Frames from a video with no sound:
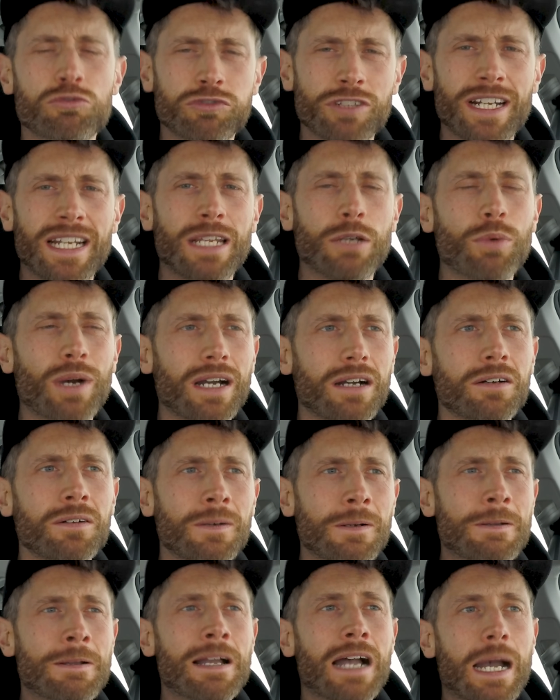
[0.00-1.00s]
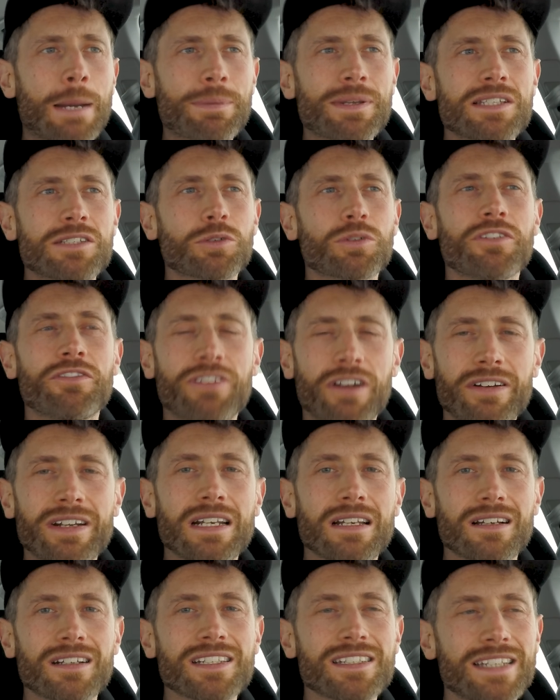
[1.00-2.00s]
really well up until the very
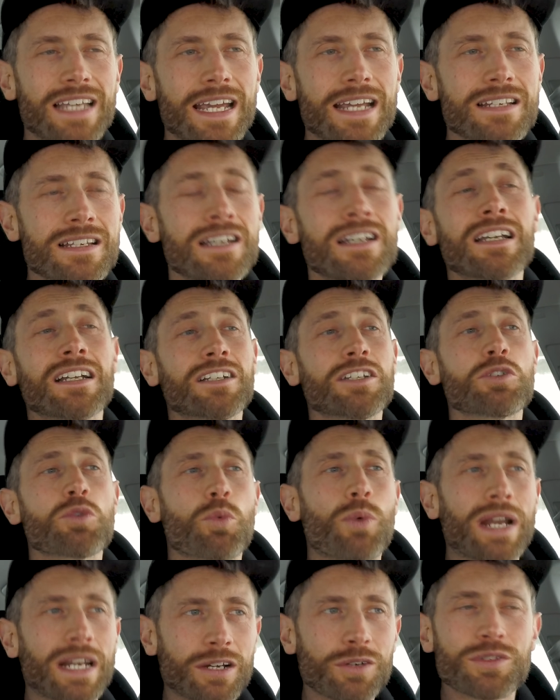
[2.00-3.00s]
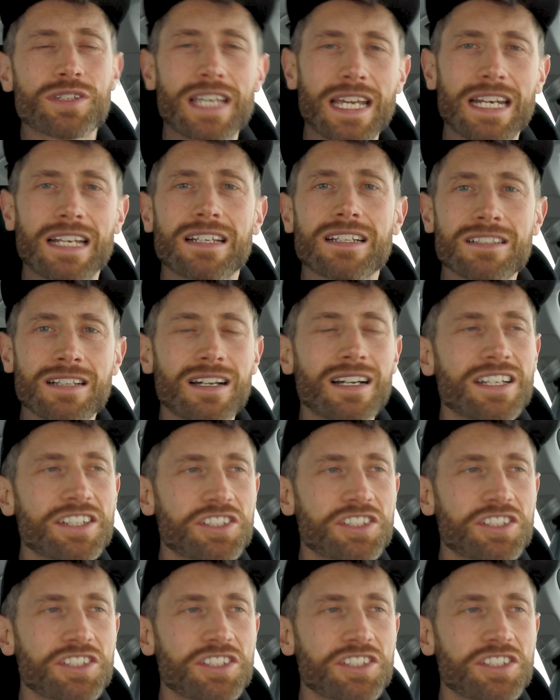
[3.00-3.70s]
last set, because when I was getting the tyres